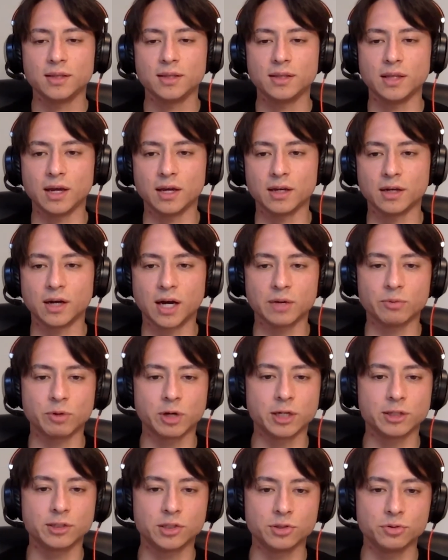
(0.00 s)
then I
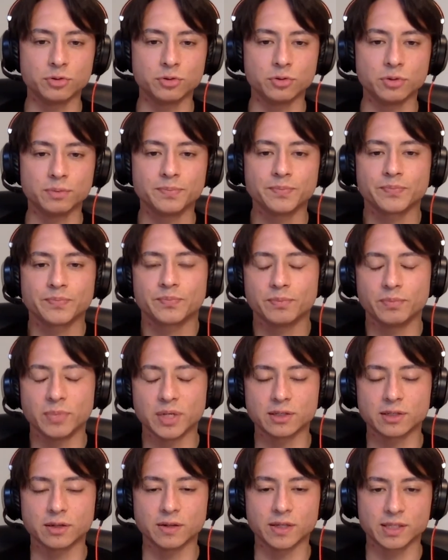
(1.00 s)
wanted to
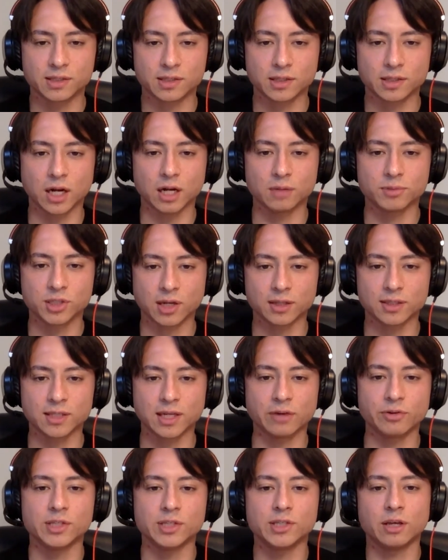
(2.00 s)
basically shut
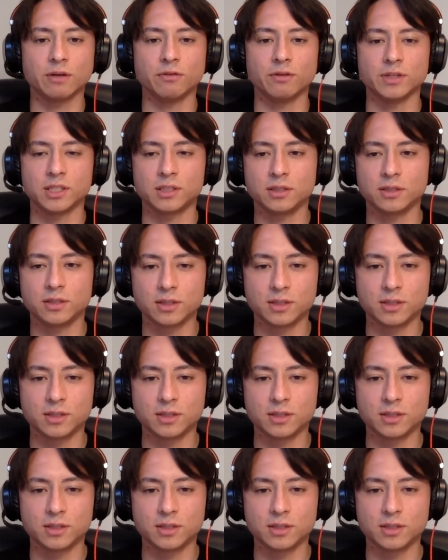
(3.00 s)
down instead of